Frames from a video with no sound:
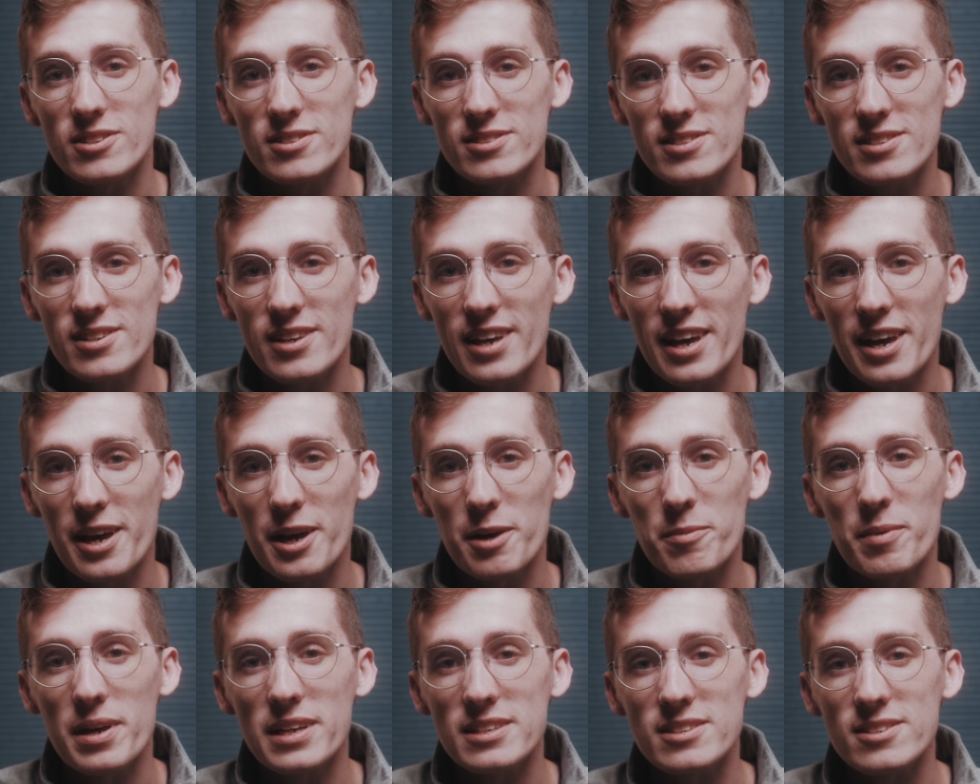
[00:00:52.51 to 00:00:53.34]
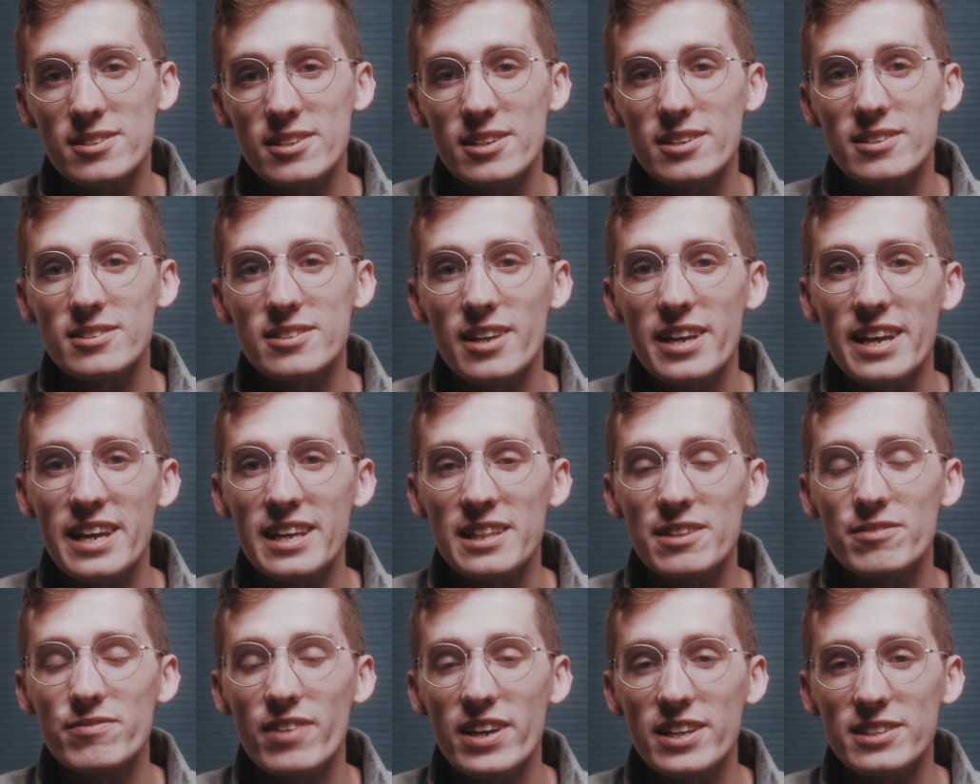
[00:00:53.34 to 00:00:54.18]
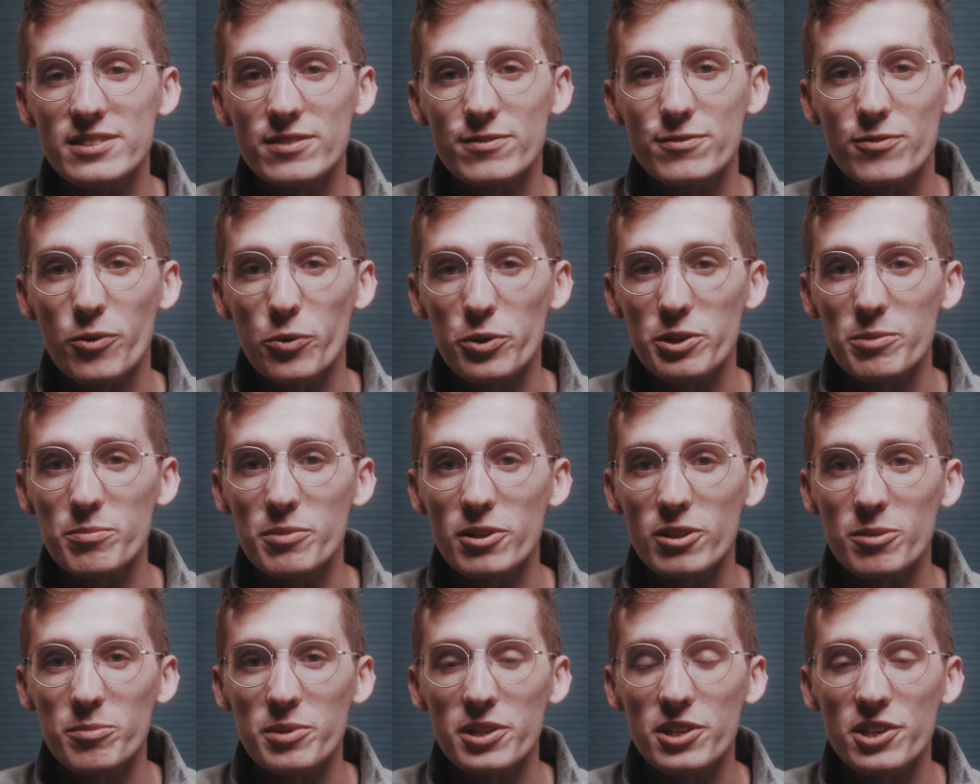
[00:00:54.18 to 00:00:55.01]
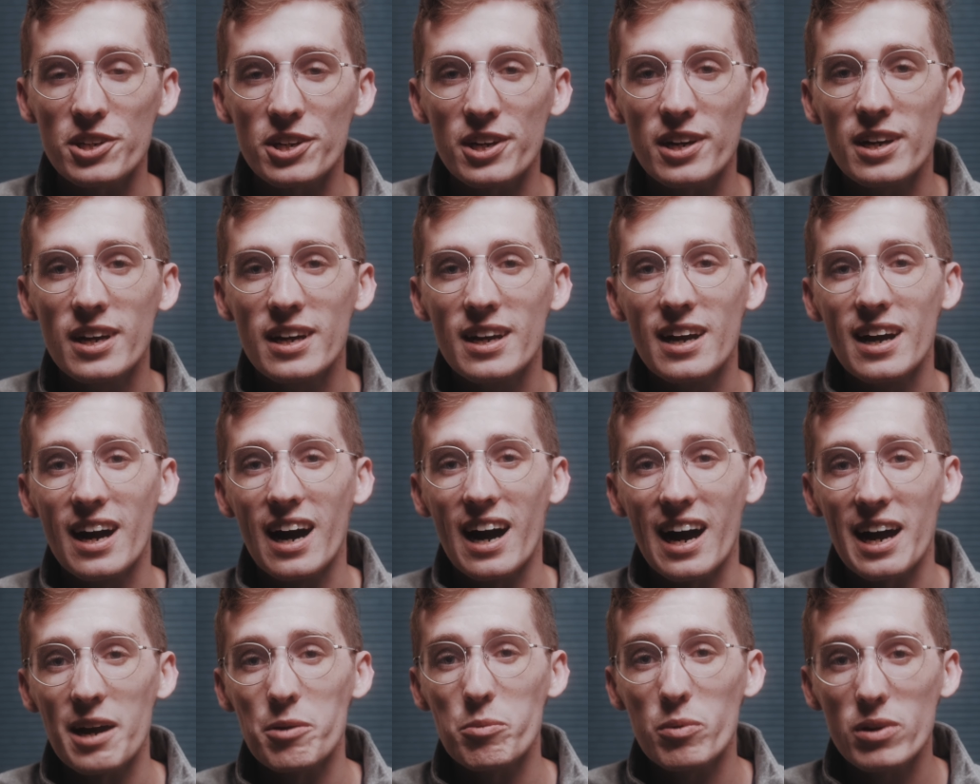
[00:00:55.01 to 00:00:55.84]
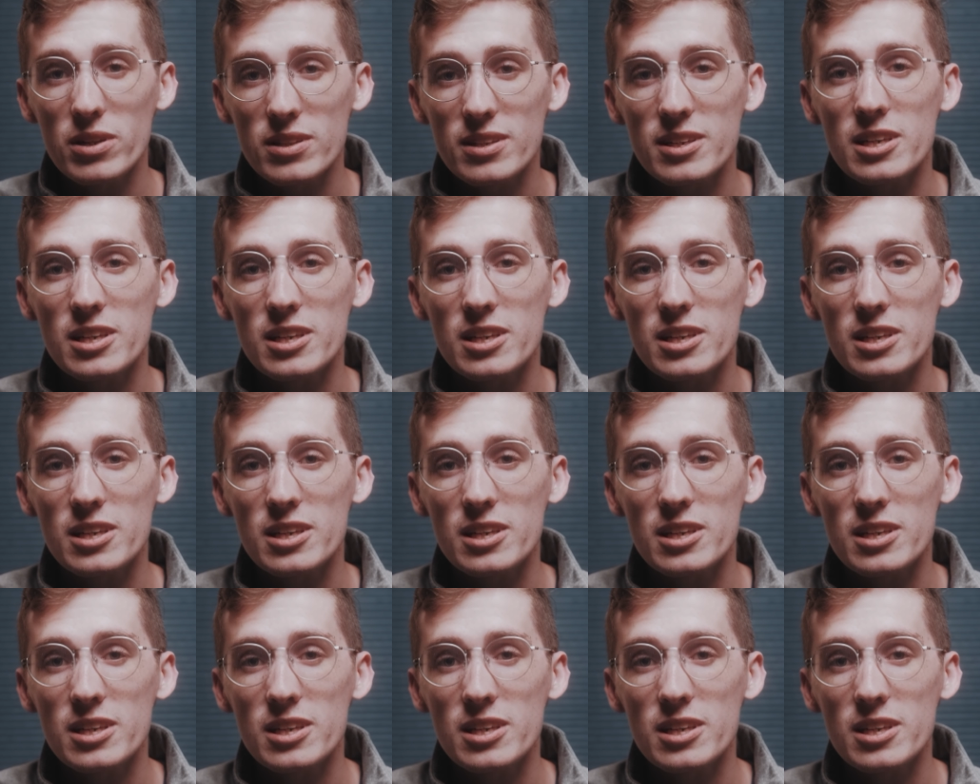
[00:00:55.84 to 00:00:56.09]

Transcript: ZCAM E2-S6 and the Vazen 40mm, I wanted to